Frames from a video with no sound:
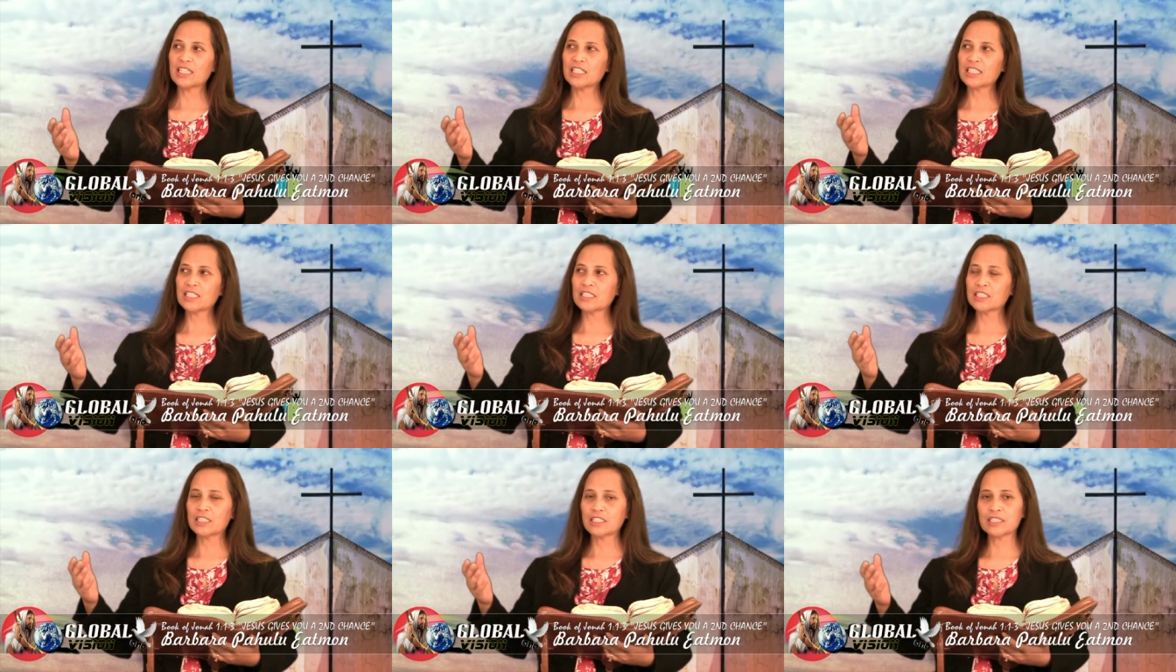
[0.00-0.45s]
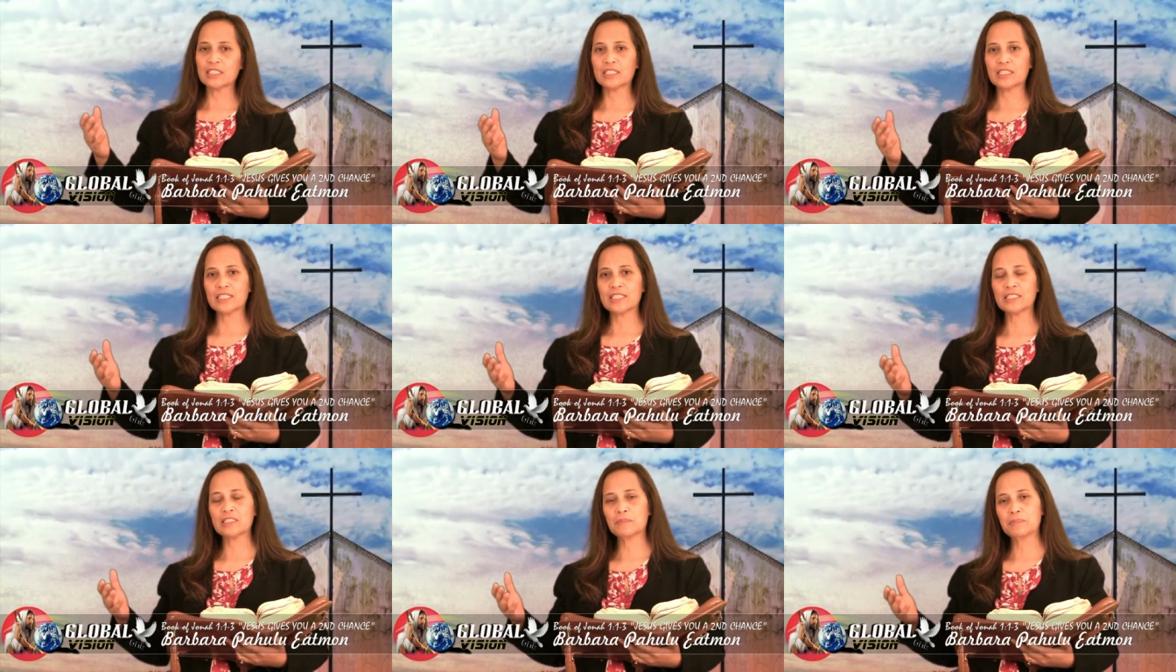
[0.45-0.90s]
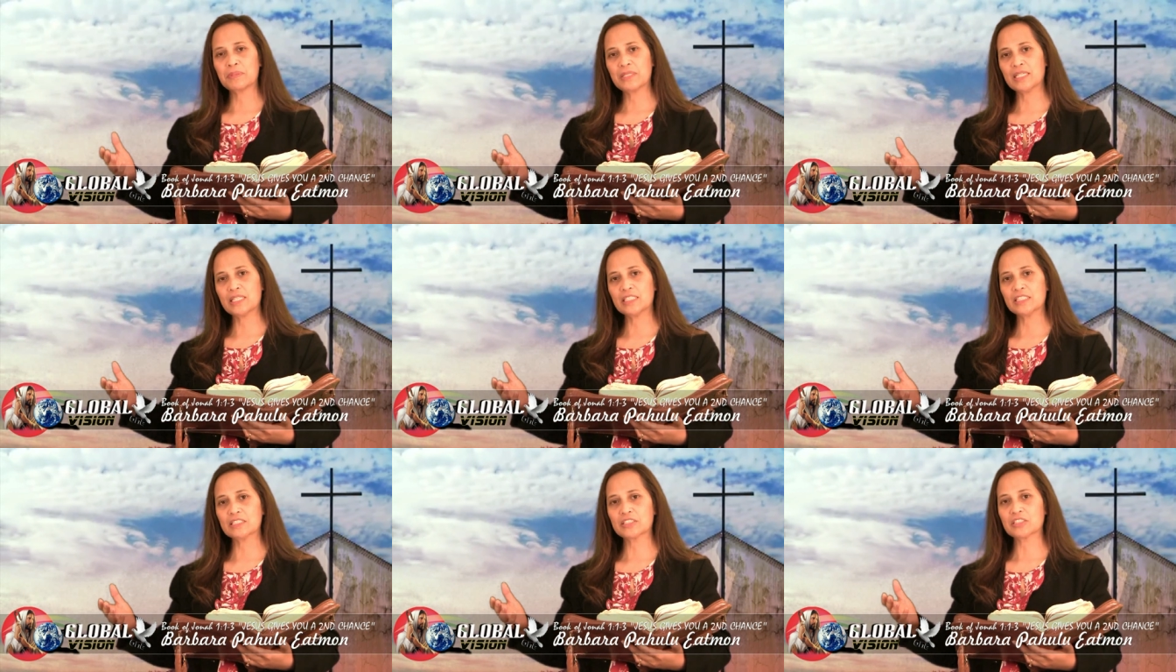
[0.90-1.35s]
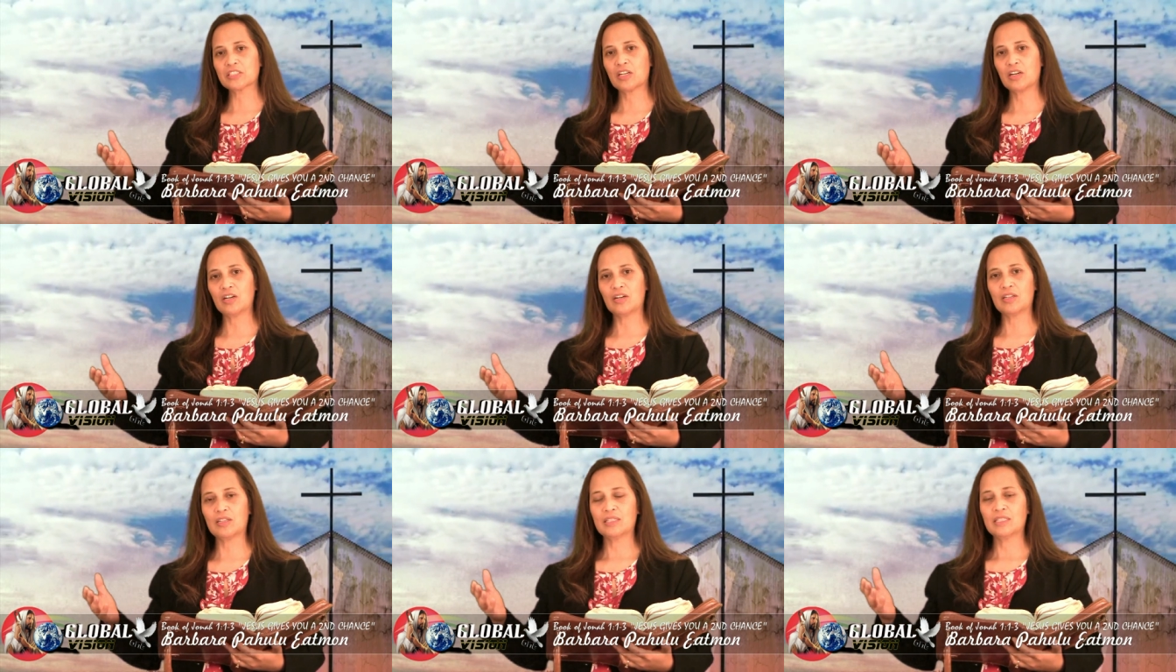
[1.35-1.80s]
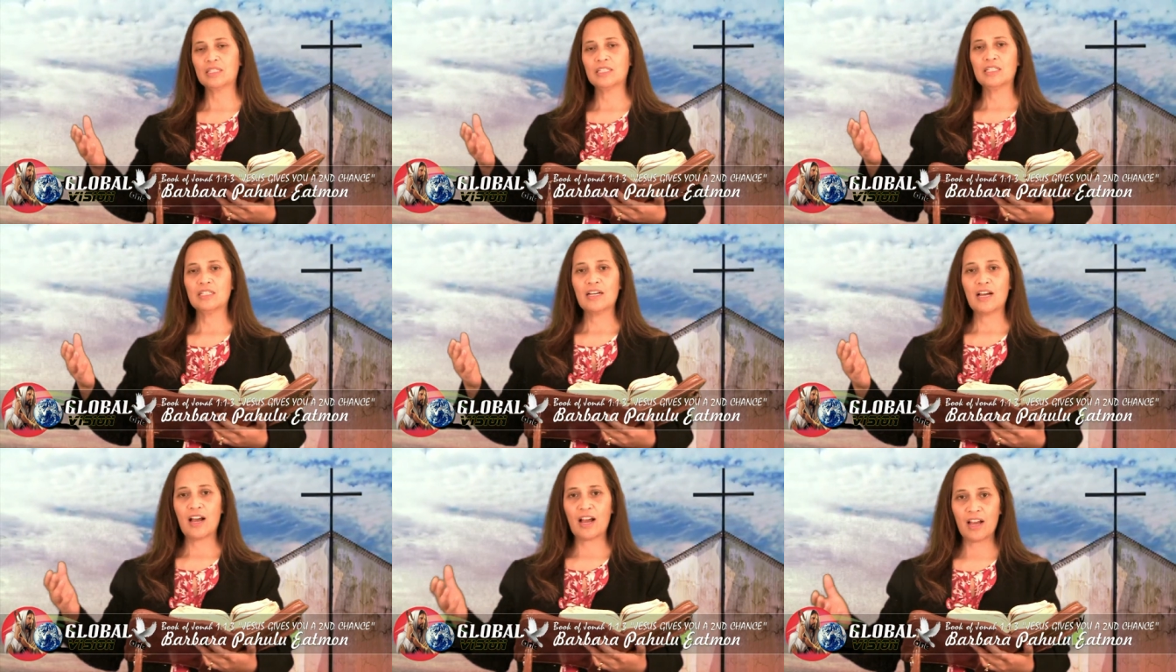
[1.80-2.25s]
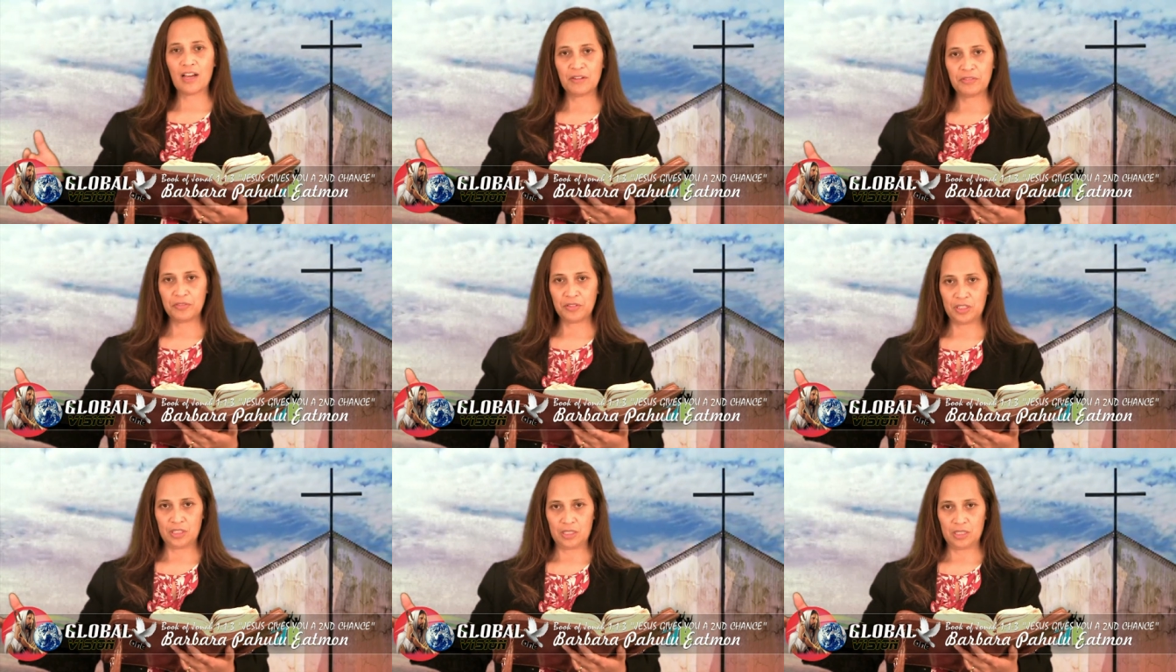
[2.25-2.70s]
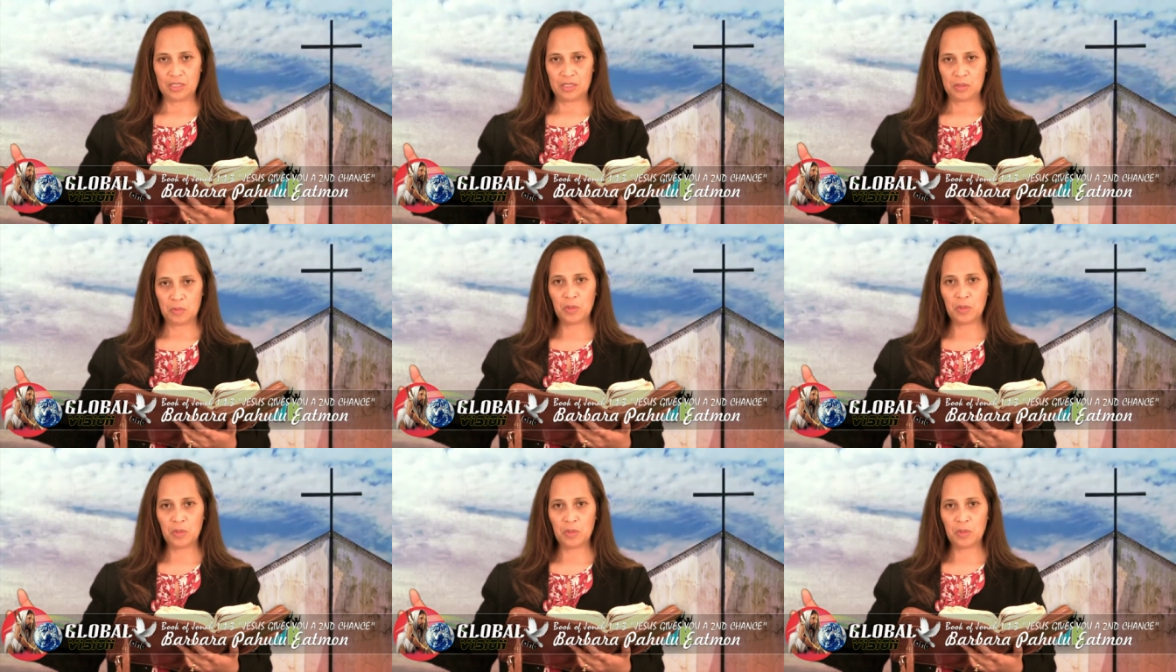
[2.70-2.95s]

in, in, in a place called Hafer,